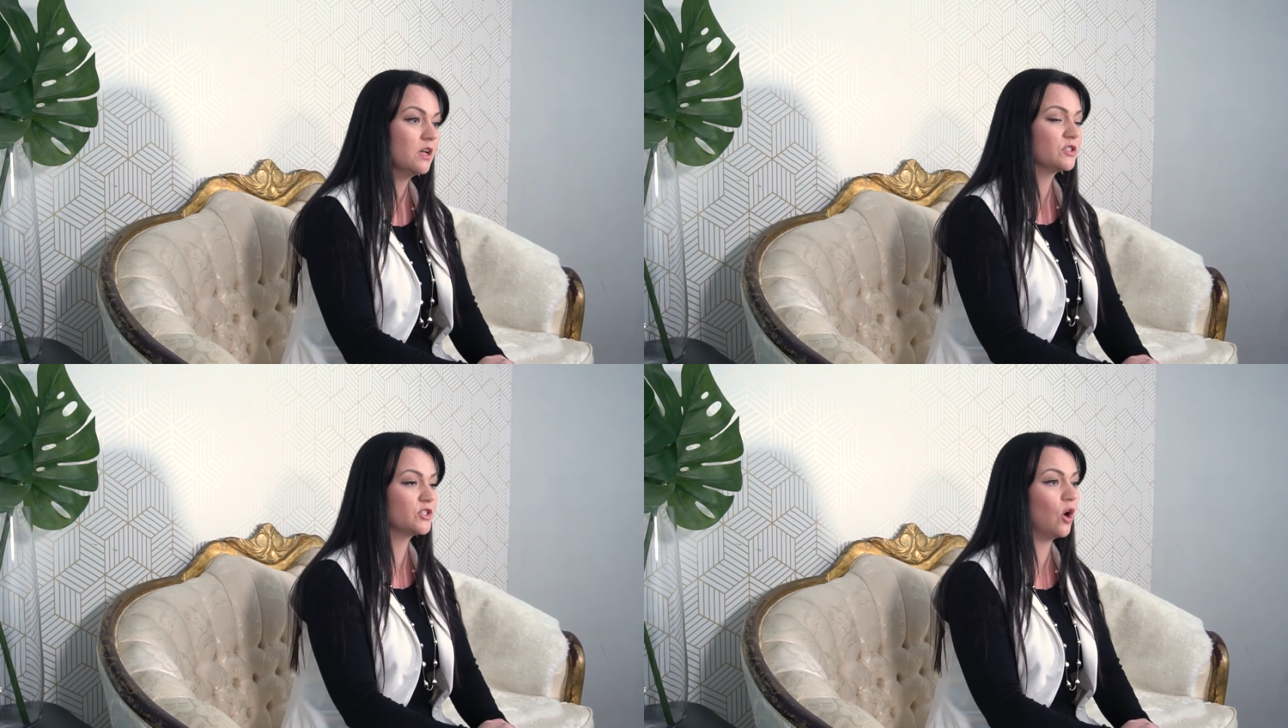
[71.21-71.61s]

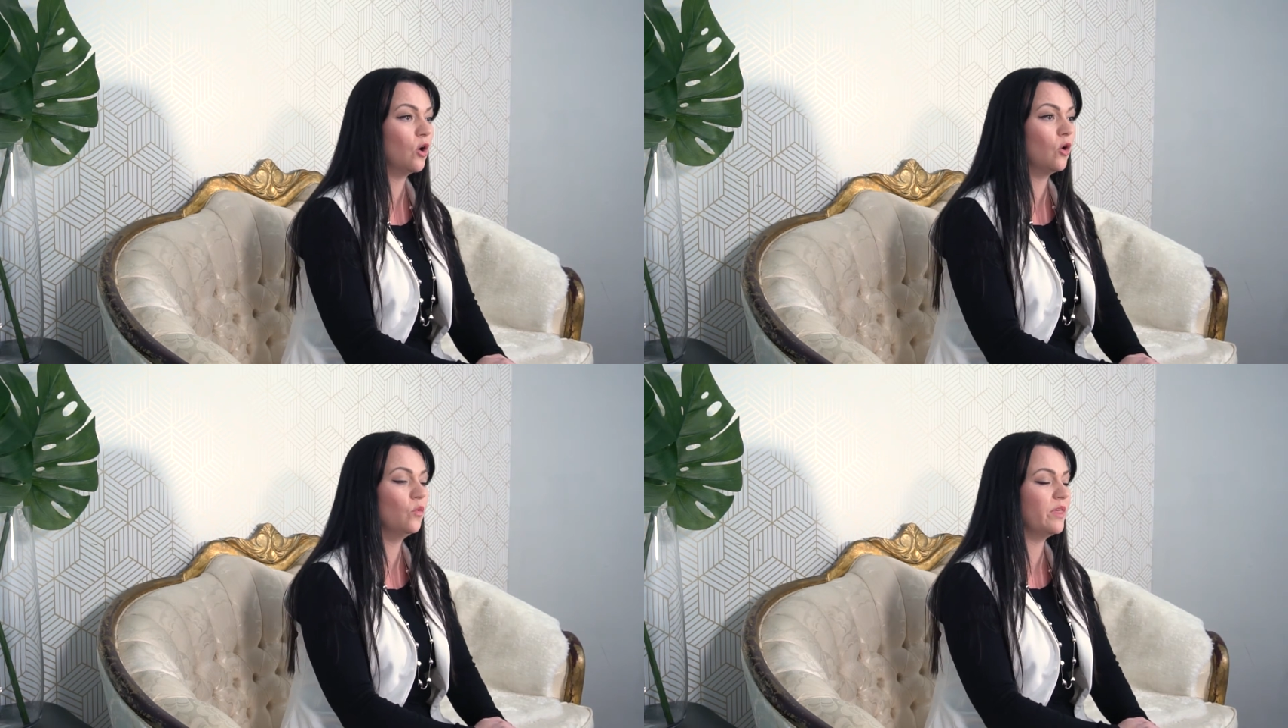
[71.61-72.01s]

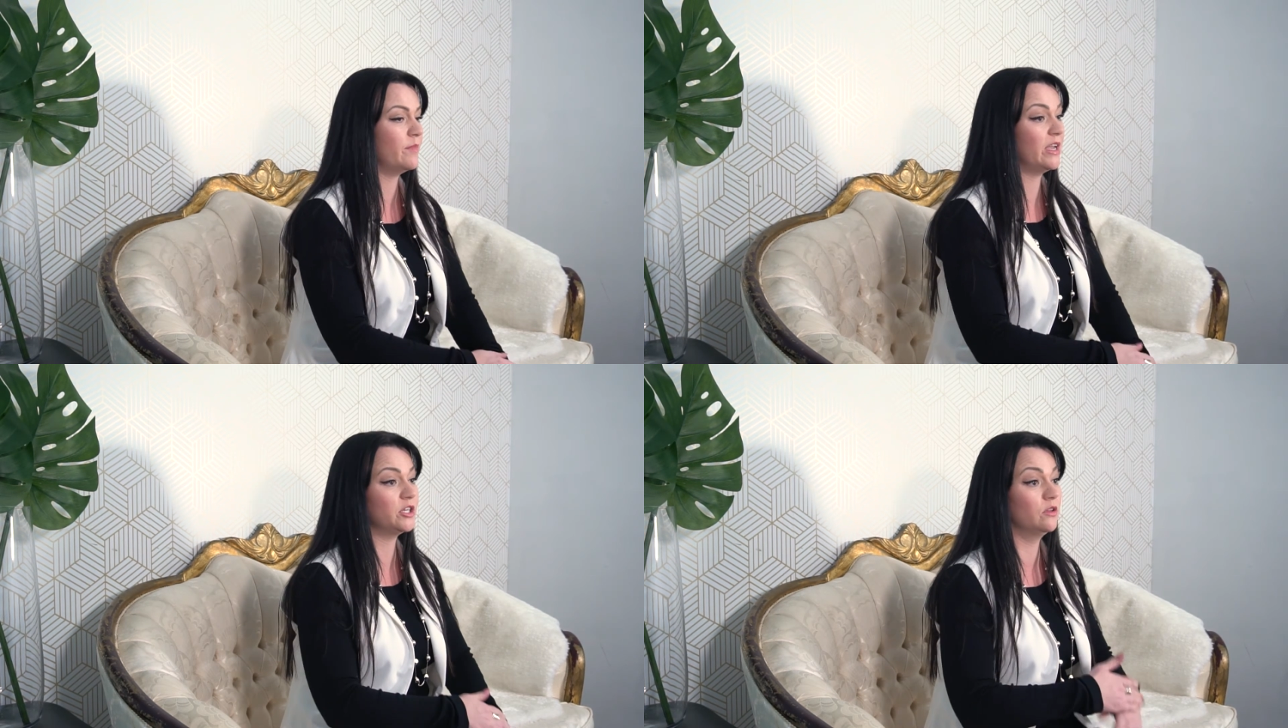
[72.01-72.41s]
So they
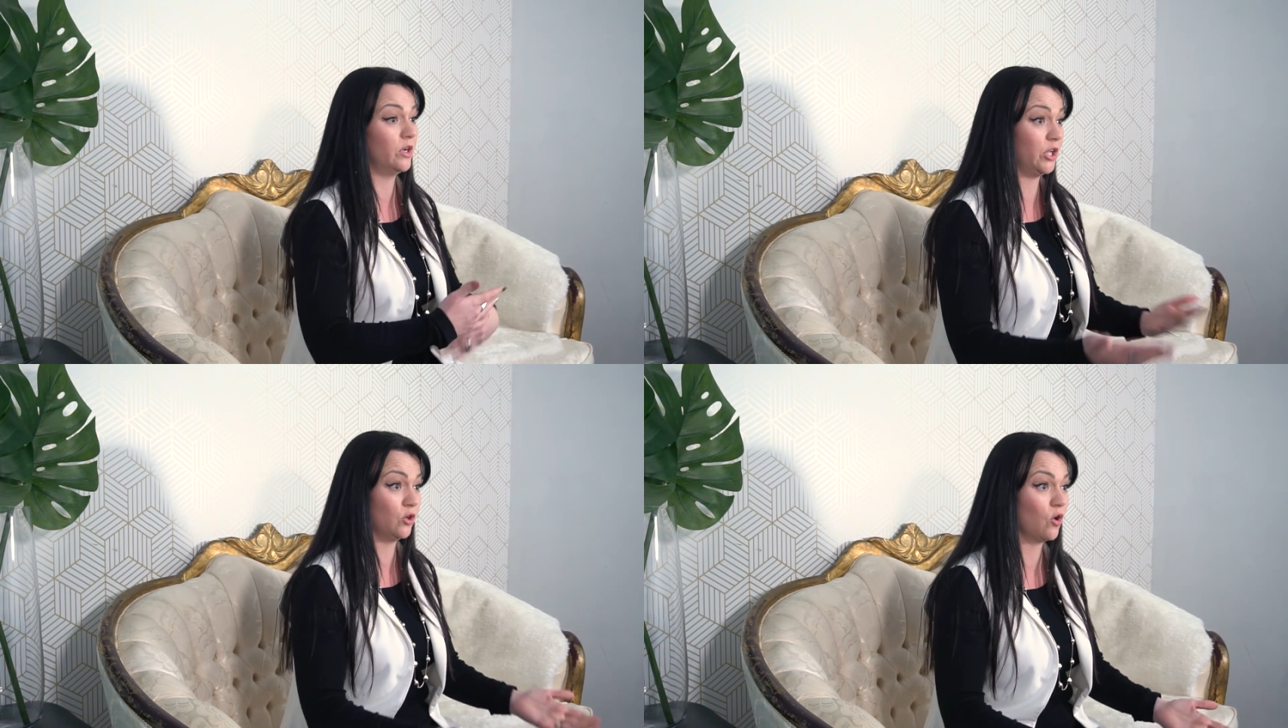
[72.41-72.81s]
may
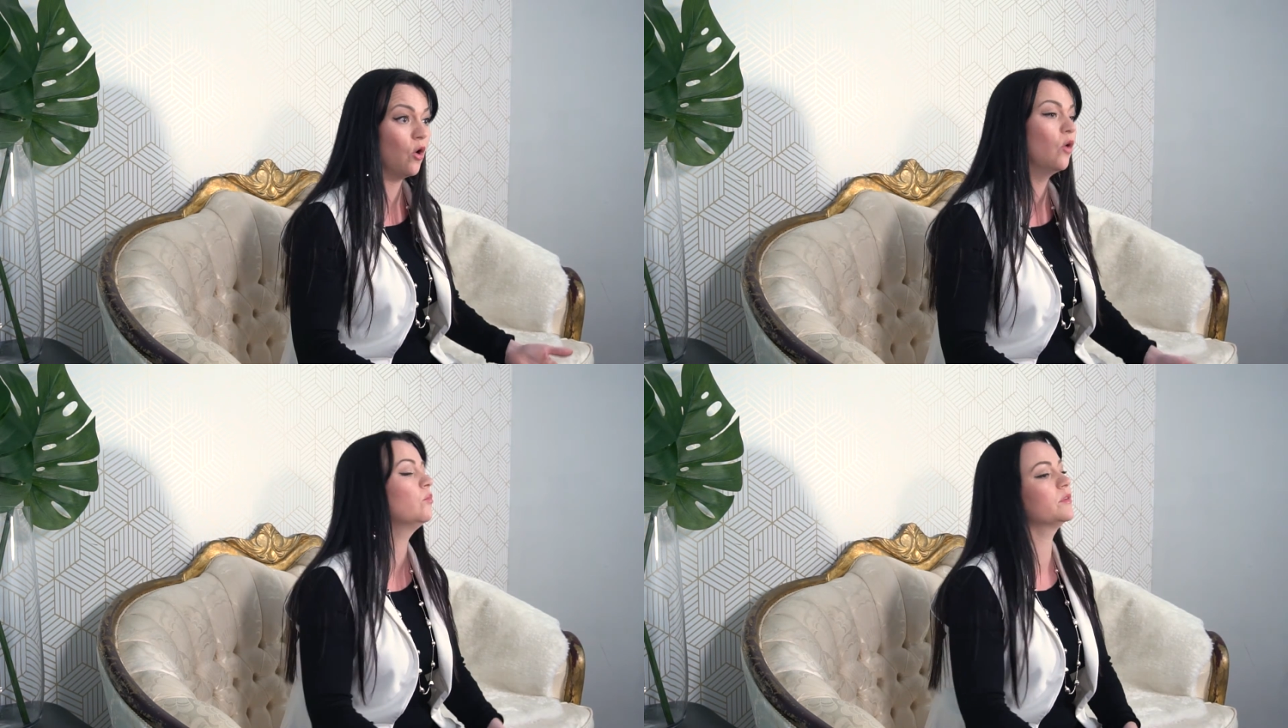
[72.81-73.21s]
look at your
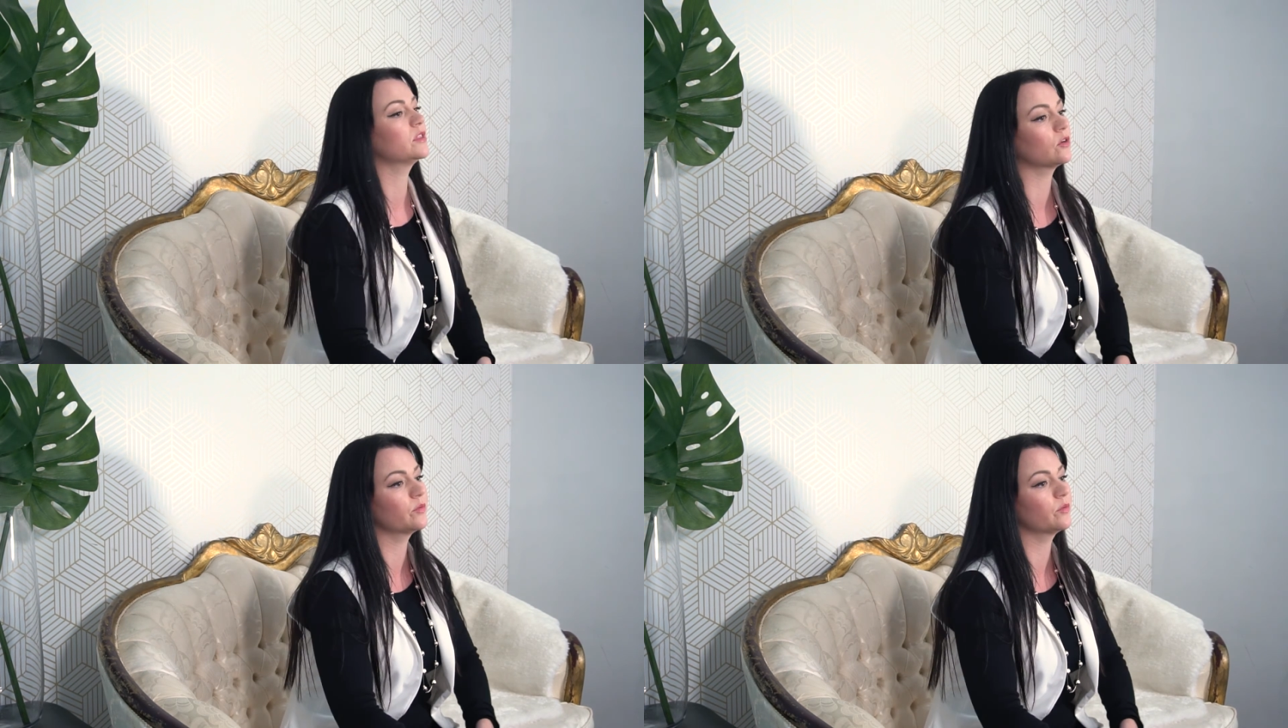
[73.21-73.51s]
home with their